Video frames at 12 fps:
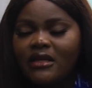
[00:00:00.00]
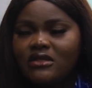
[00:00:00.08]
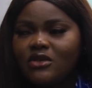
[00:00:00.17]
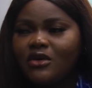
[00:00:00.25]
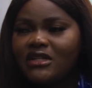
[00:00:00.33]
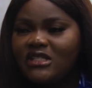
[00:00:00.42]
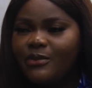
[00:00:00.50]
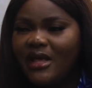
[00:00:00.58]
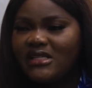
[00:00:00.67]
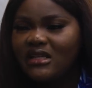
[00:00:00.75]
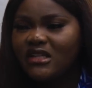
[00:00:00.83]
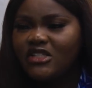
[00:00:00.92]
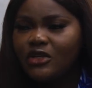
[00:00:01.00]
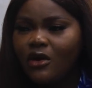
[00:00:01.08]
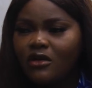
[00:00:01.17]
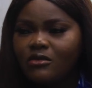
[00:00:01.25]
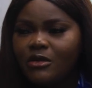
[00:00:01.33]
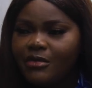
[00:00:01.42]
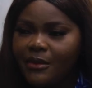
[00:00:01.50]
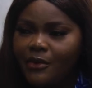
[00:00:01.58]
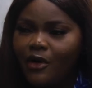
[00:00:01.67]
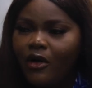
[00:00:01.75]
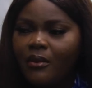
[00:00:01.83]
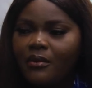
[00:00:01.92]
So on this blessed day, she called me, babe,
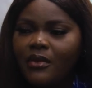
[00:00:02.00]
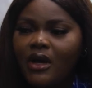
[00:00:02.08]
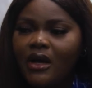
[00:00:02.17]
come.